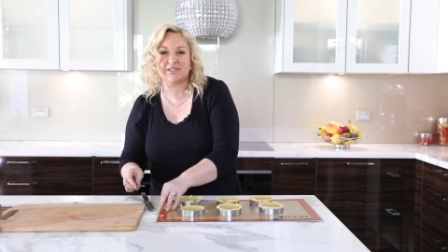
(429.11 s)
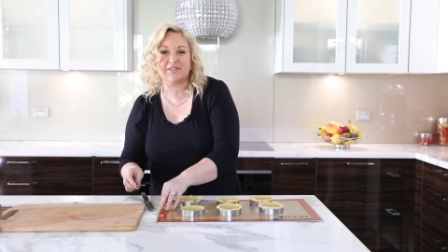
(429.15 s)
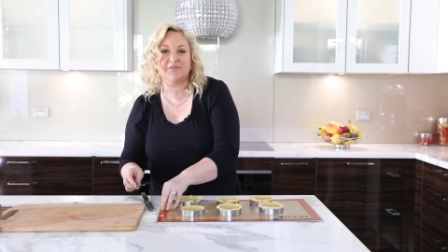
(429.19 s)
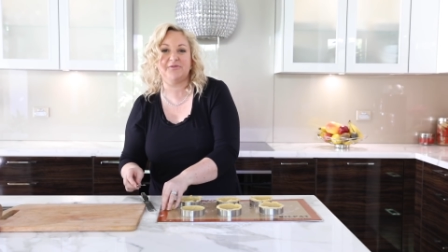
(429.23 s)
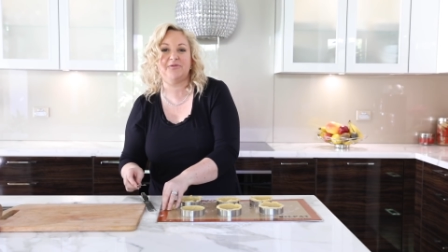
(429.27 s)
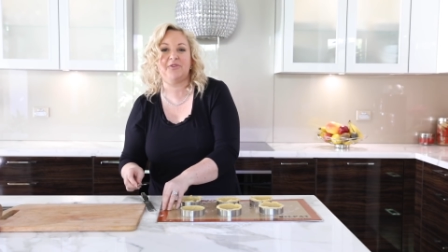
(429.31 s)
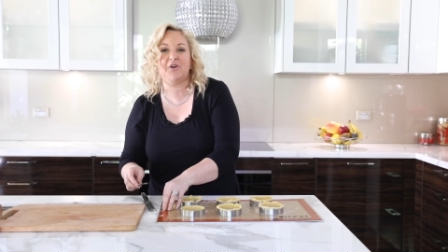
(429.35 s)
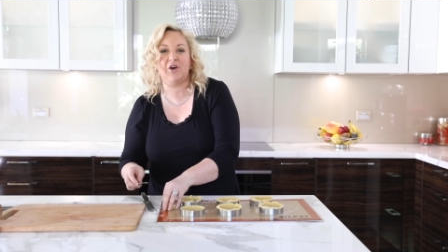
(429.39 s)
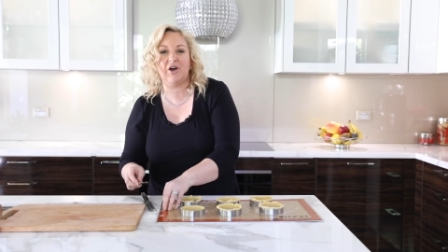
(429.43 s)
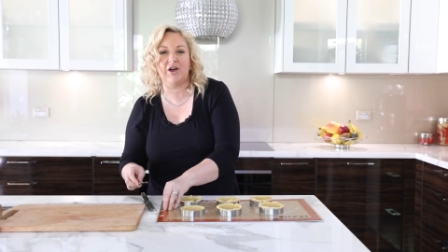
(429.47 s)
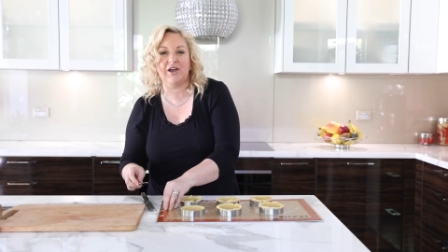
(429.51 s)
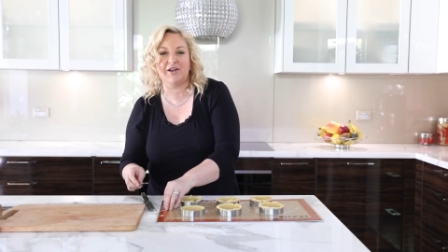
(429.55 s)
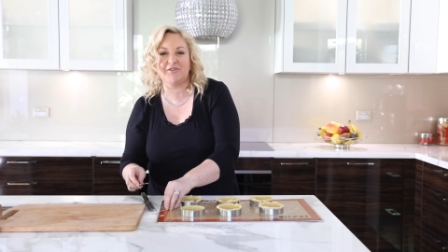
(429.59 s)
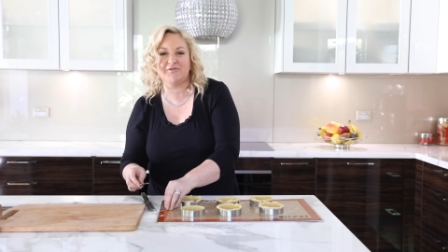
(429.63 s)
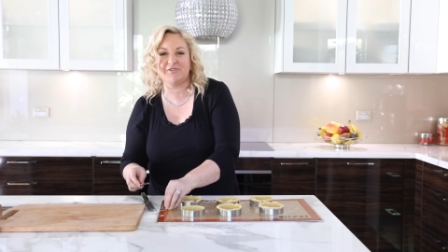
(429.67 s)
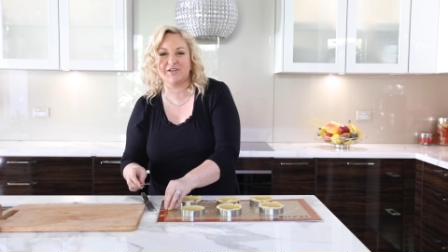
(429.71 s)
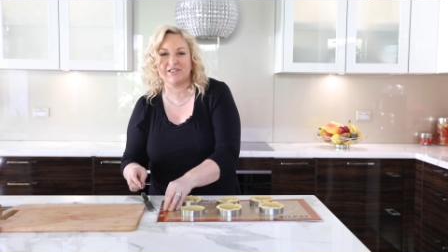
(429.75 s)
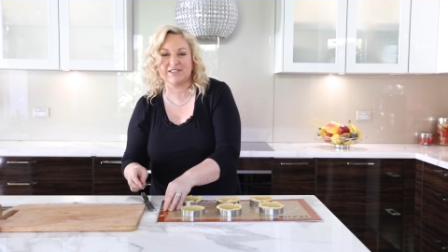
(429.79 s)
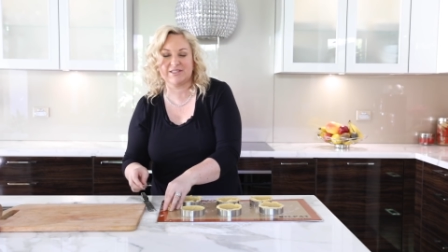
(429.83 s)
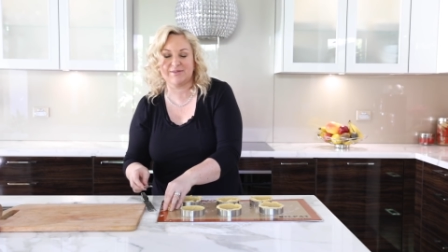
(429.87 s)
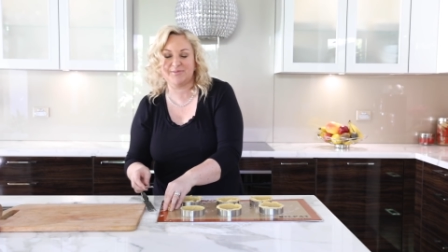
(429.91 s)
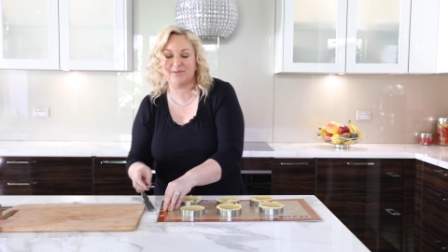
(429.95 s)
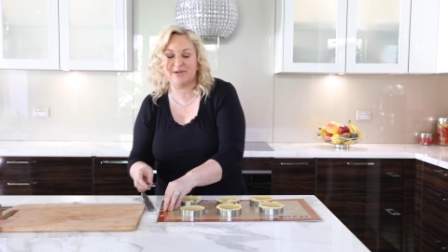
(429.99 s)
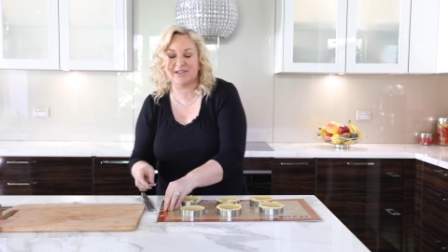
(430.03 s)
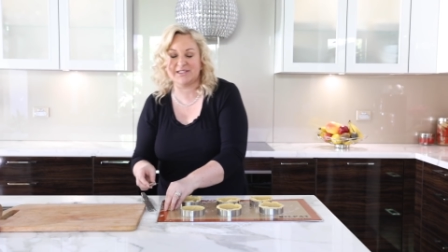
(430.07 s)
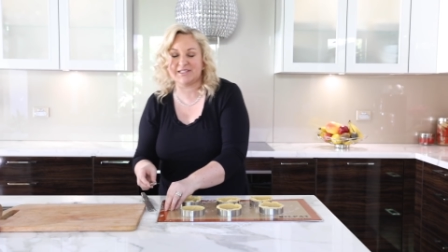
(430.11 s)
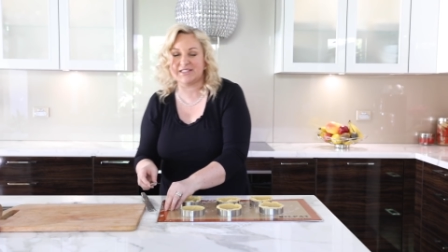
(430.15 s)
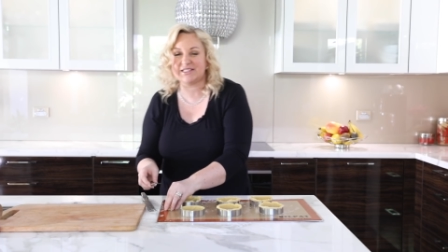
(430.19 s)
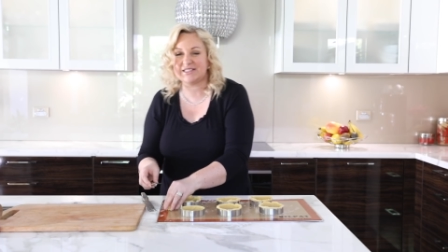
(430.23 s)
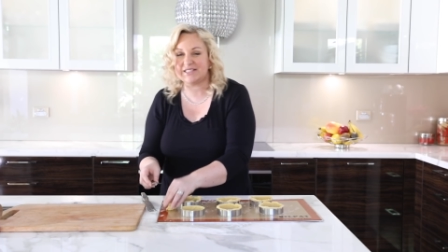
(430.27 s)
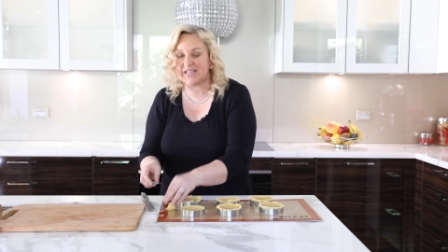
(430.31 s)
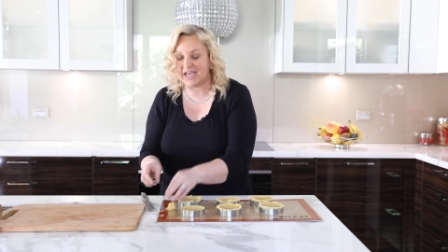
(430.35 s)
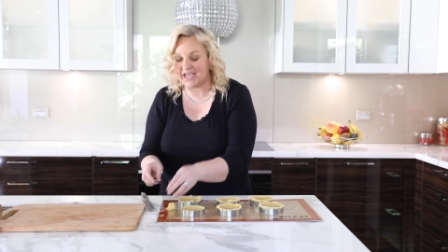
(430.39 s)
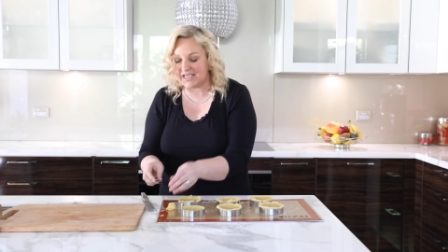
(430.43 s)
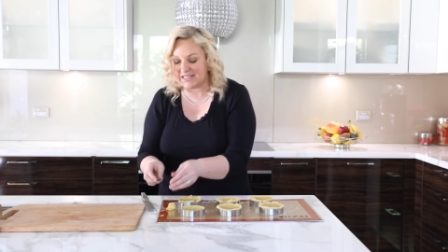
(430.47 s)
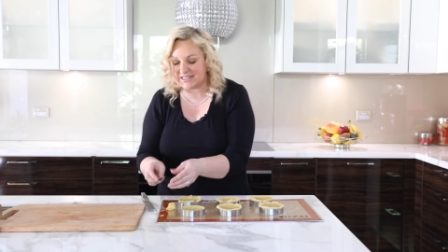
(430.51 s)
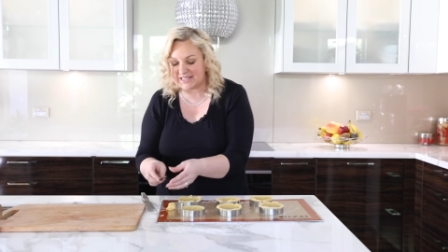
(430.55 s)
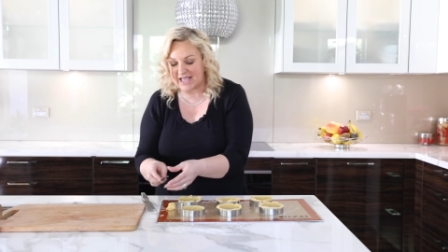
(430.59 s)
divine recipes. It
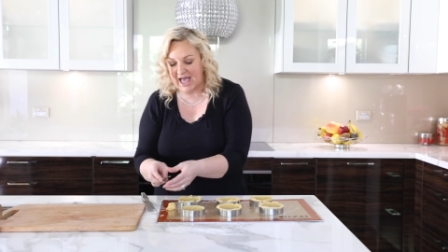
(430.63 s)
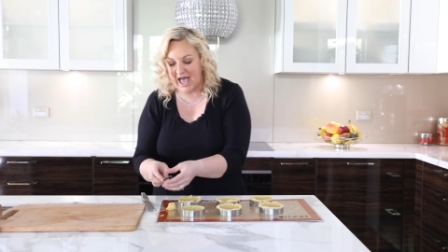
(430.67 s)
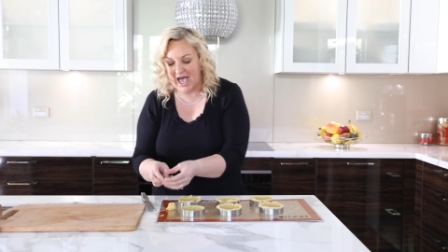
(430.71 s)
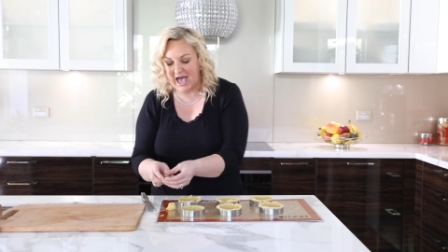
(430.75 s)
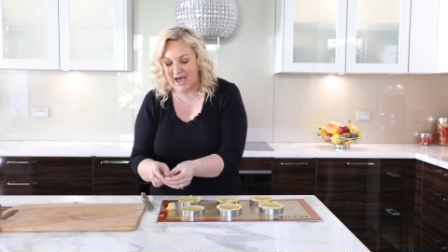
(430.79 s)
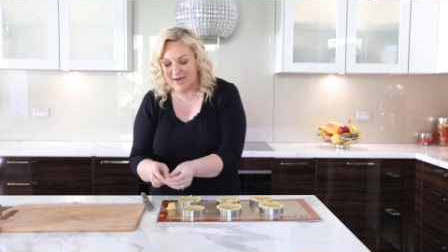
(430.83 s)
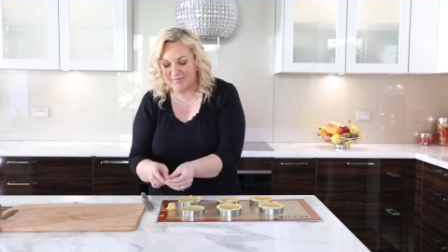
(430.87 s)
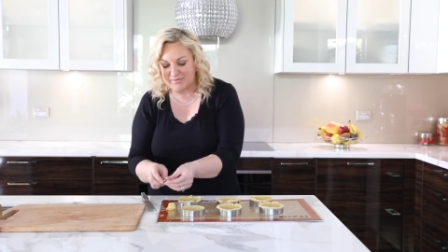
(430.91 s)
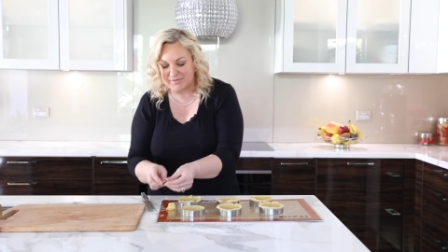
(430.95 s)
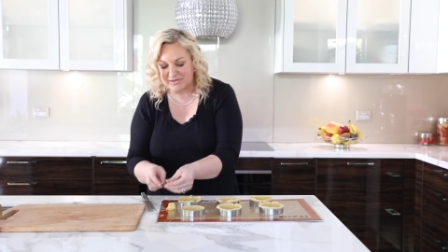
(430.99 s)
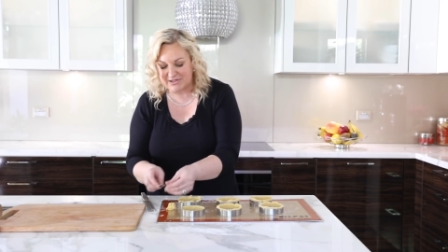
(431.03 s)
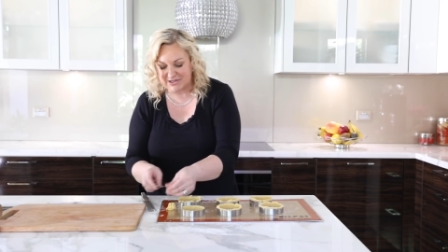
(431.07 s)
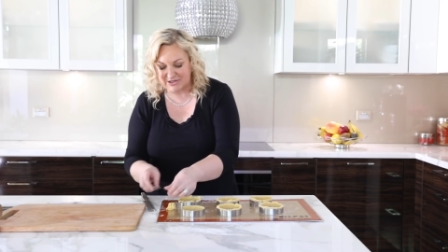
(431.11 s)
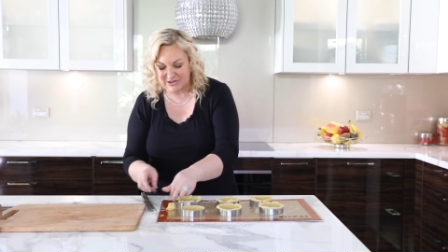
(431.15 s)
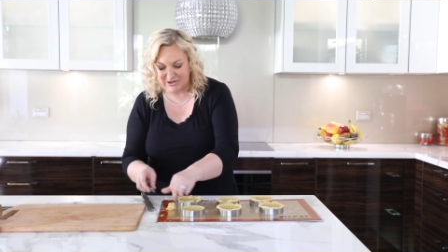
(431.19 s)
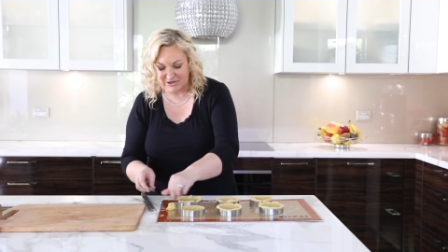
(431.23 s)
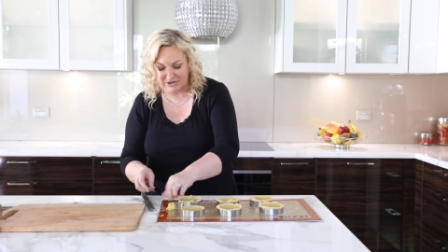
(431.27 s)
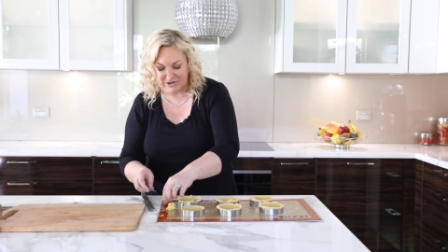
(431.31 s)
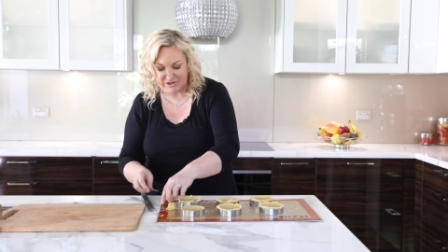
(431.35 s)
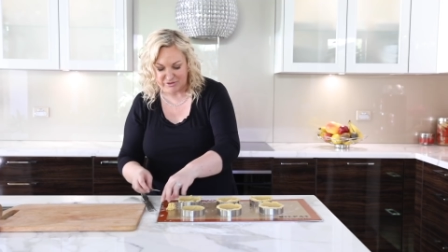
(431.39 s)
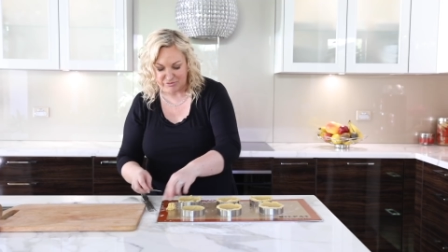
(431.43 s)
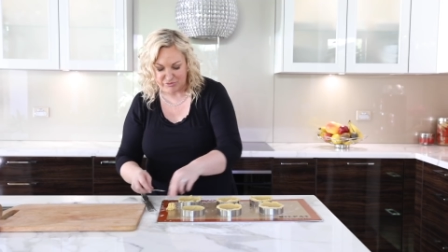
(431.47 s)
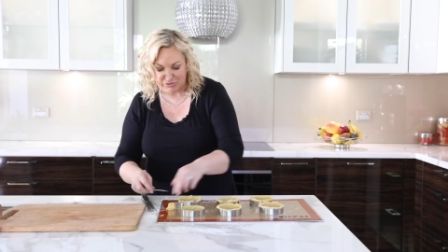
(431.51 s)
tastes absolutely